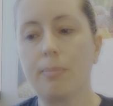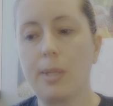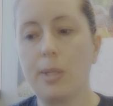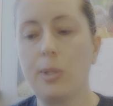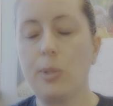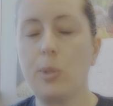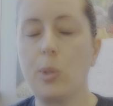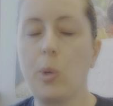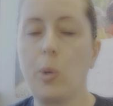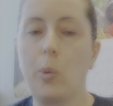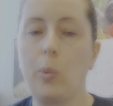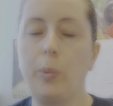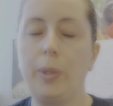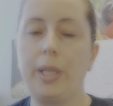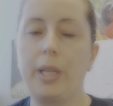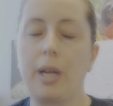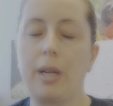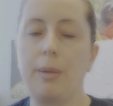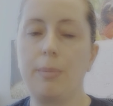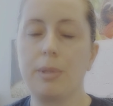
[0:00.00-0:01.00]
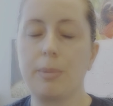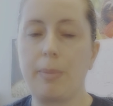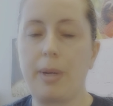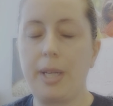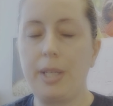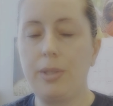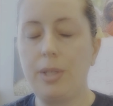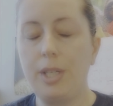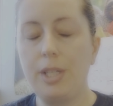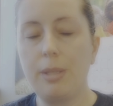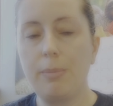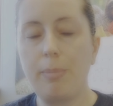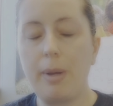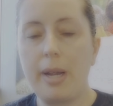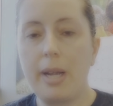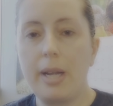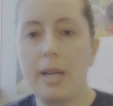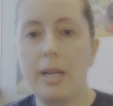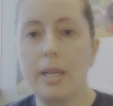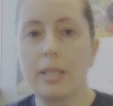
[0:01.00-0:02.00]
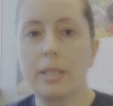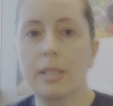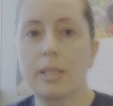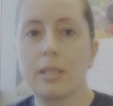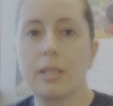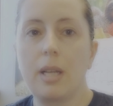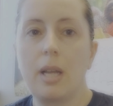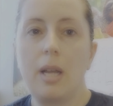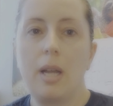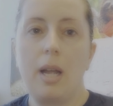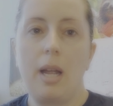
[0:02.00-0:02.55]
So we got him some hydration packs,